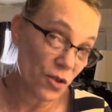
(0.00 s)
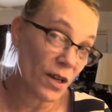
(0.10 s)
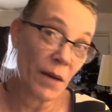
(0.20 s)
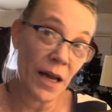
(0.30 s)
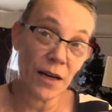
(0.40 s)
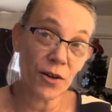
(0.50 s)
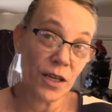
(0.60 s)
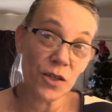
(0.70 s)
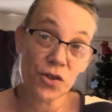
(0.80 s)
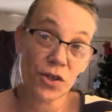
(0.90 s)
come out here to
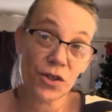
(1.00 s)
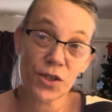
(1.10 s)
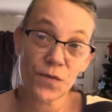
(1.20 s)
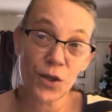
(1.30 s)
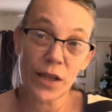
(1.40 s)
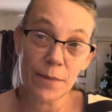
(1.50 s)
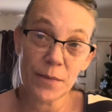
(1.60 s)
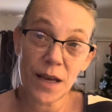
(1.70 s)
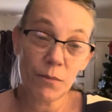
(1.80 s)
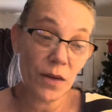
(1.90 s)
get your charger for your
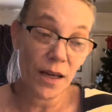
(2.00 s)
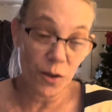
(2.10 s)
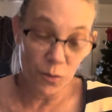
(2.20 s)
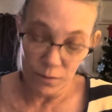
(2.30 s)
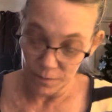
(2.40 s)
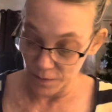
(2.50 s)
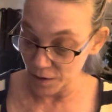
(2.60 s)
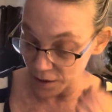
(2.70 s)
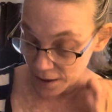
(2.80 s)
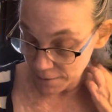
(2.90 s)
laptop? No.
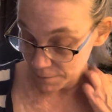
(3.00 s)
Okay.